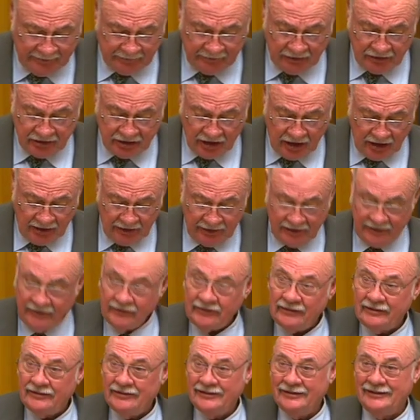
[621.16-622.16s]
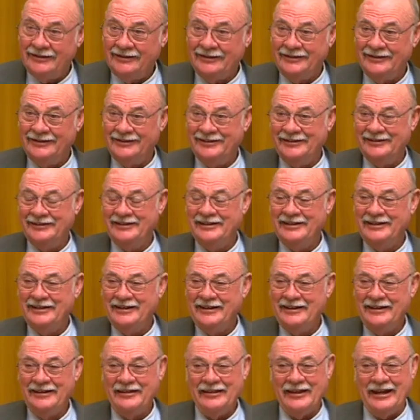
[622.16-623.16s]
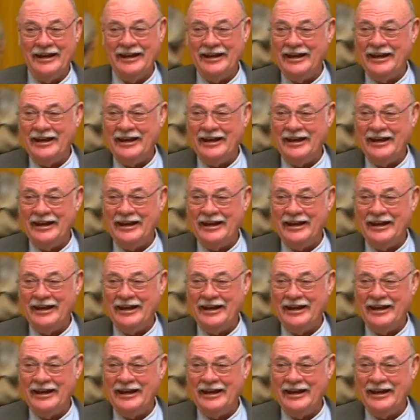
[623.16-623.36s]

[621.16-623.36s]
to Chinese... I call the member for Bruce. They